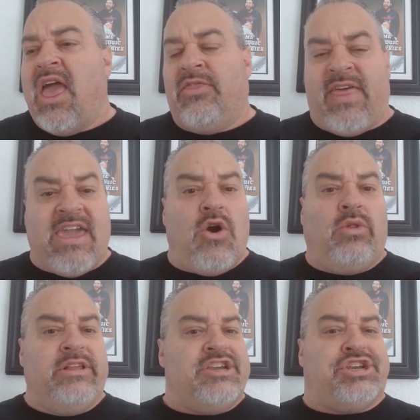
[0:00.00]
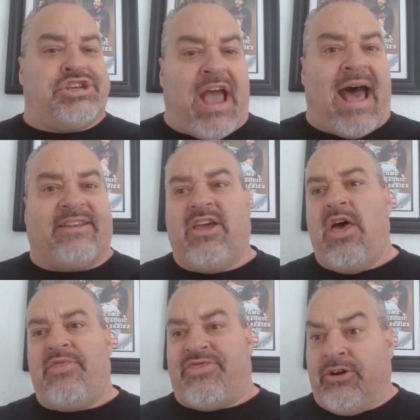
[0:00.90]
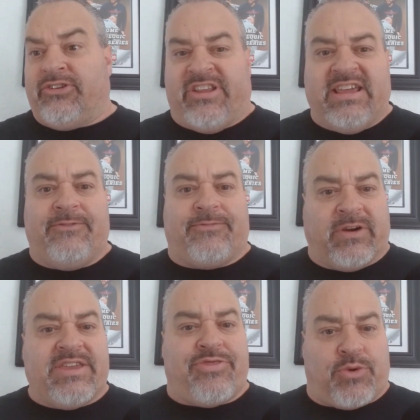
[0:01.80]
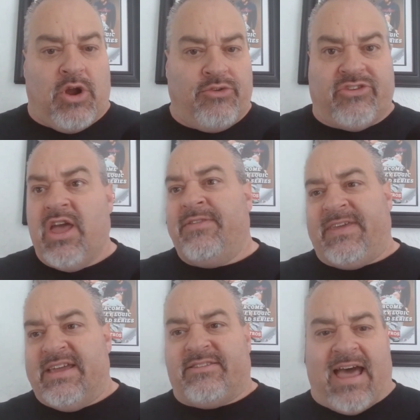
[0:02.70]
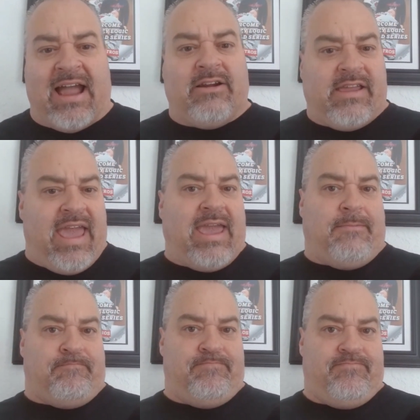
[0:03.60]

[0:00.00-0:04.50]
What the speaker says: They only shot 13 free throws the entire game.